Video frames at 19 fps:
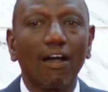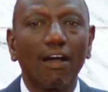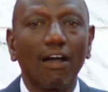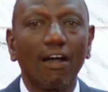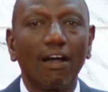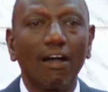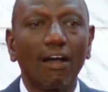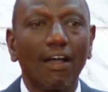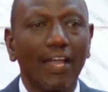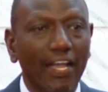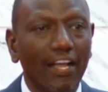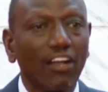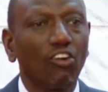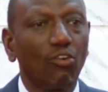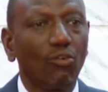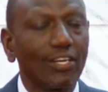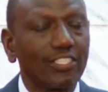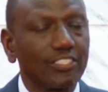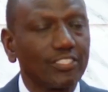
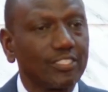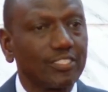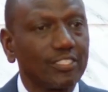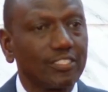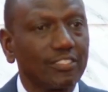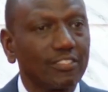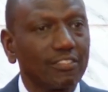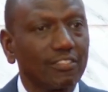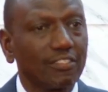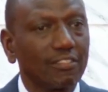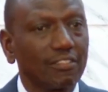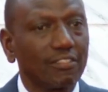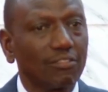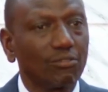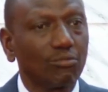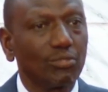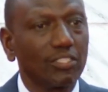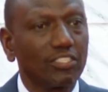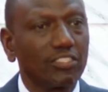ECOWAS,
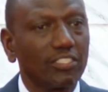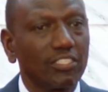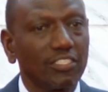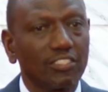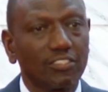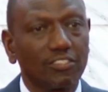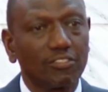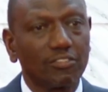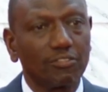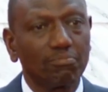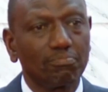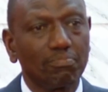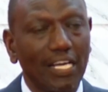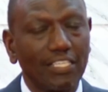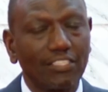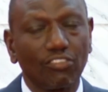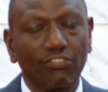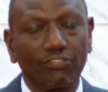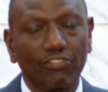which is
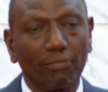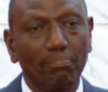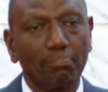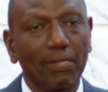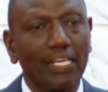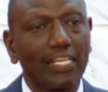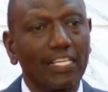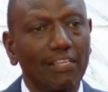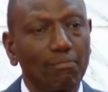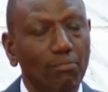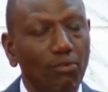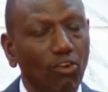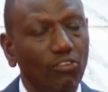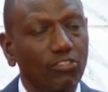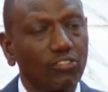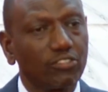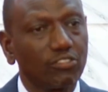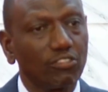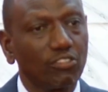part of the building
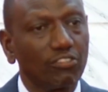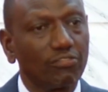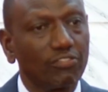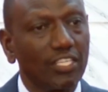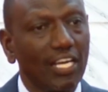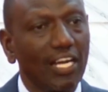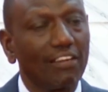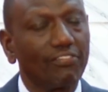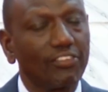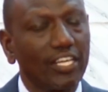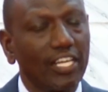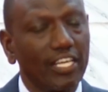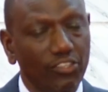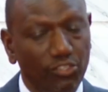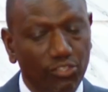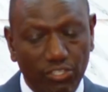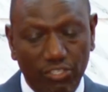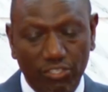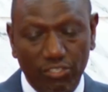blocks of the Africa
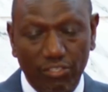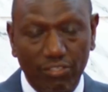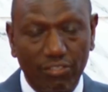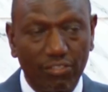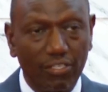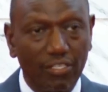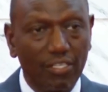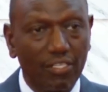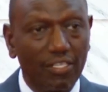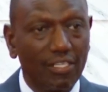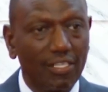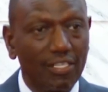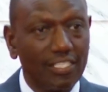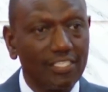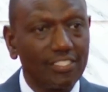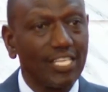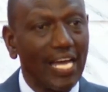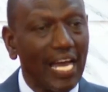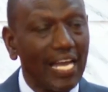Union,
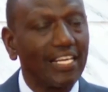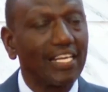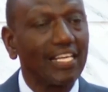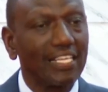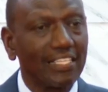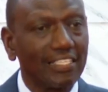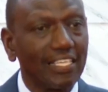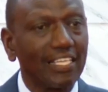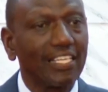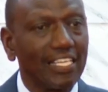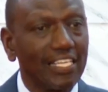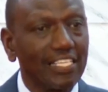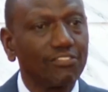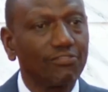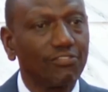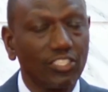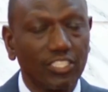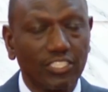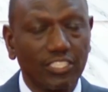is handling the case,
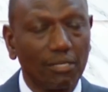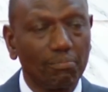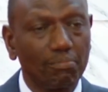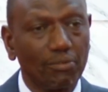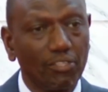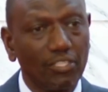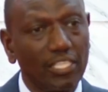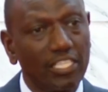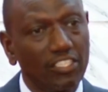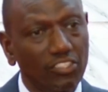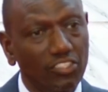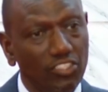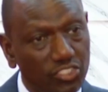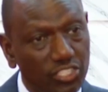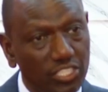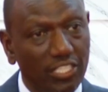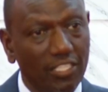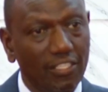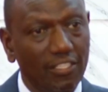for example, in
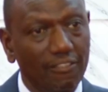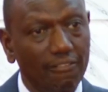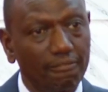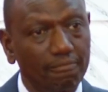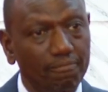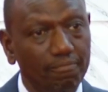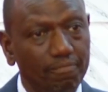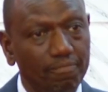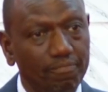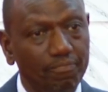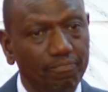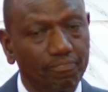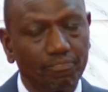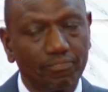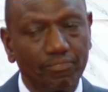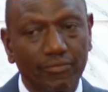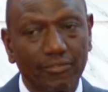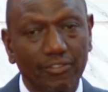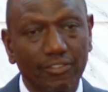Niger.
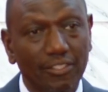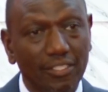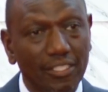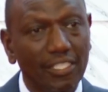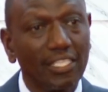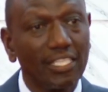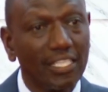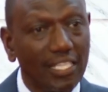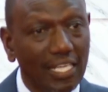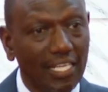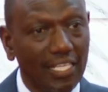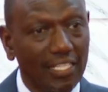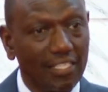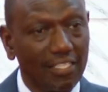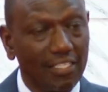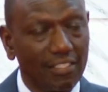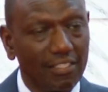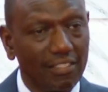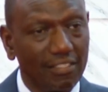IGAD
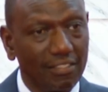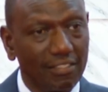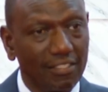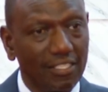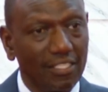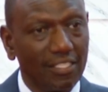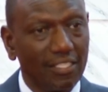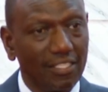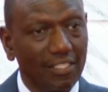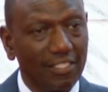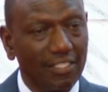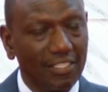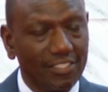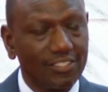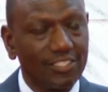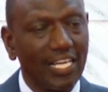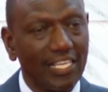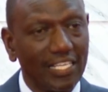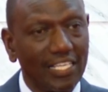
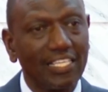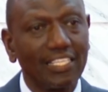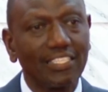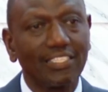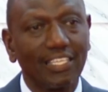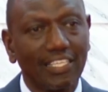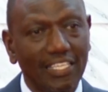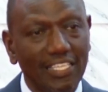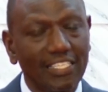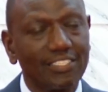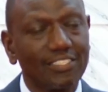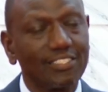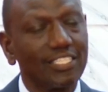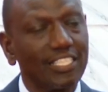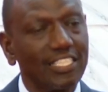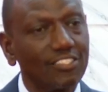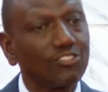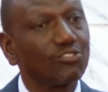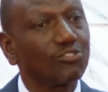is handling the case
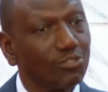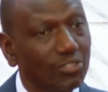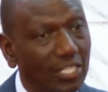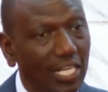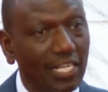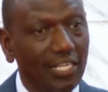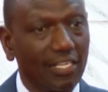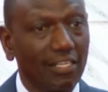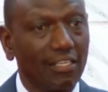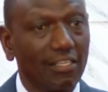in Sudan,